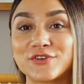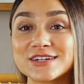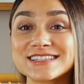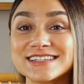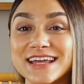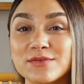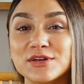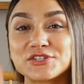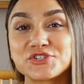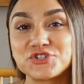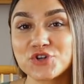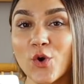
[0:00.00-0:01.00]
first name
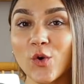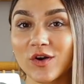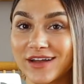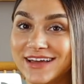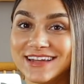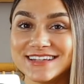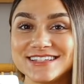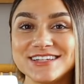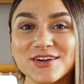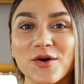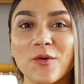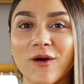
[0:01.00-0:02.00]
is Torin,
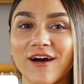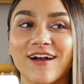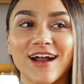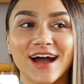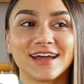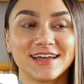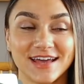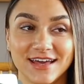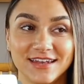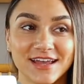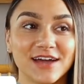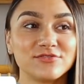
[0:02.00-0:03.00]

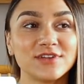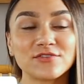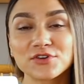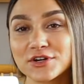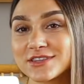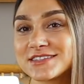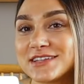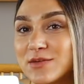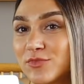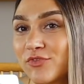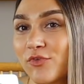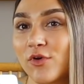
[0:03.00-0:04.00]
T-O-R-I-N. I've never heard this name
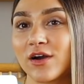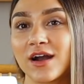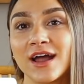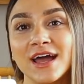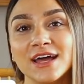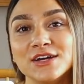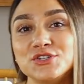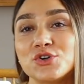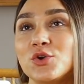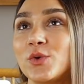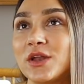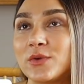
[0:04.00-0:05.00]
before.
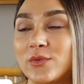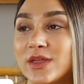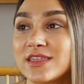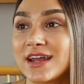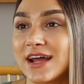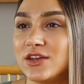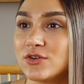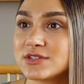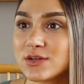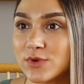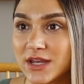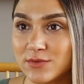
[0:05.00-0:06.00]
Don't know anyone with it. I know
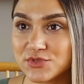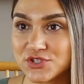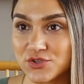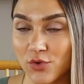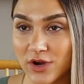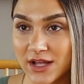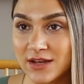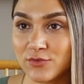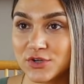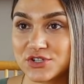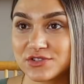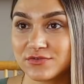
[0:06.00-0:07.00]
someone named Soren,
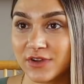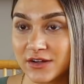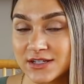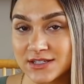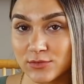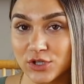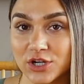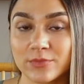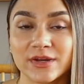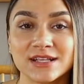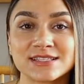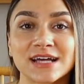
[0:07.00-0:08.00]
which is very similar,
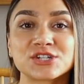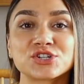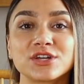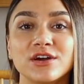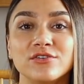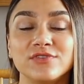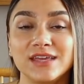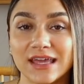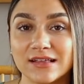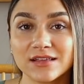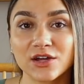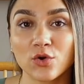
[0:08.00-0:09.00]
but it's actually of
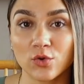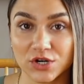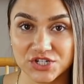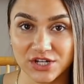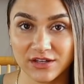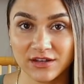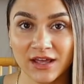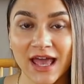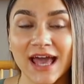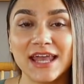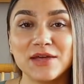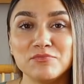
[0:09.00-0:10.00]
Gaelic origin
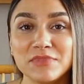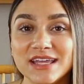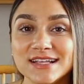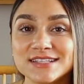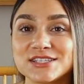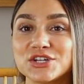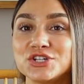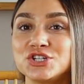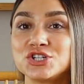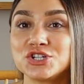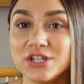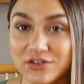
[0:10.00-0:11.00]
and it means
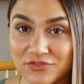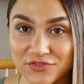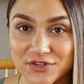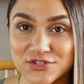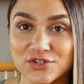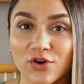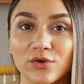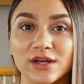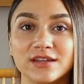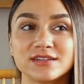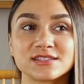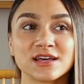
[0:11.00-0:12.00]
chief. So
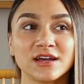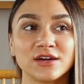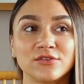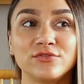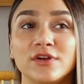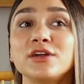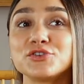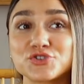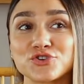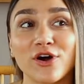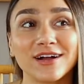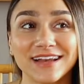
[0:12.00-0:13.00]
it is very
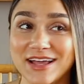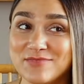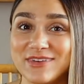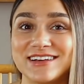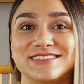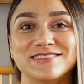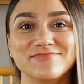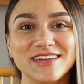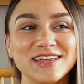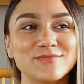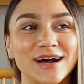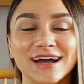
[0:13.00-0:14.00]
strong name because the
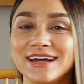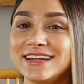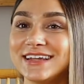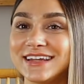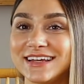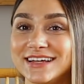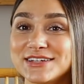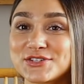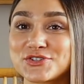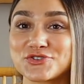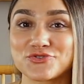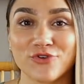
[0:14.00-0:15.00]
meaning behind it is
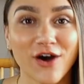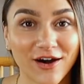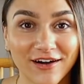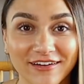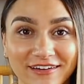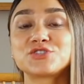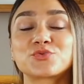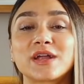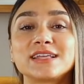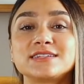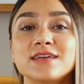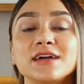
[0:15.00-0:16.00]
strong. It's
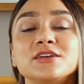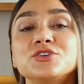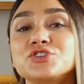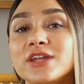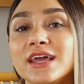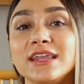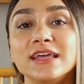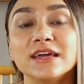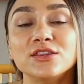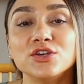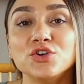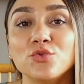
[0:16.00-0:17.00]
ranked 980
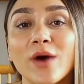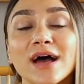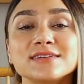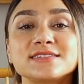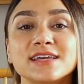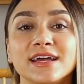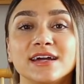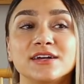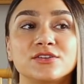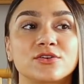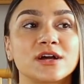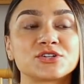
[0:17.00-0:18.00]
in the US
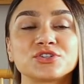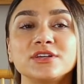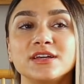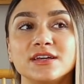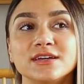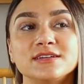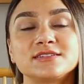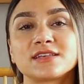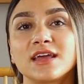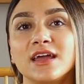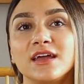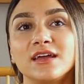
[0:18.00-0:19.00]
and there actually is
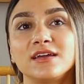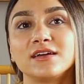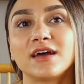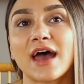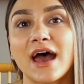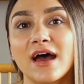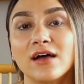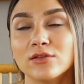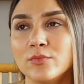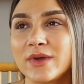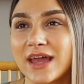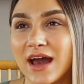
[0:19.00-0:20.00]
a
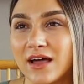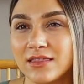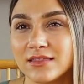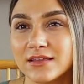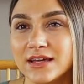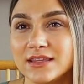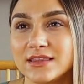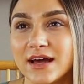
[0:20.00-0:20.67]
Olympic athlete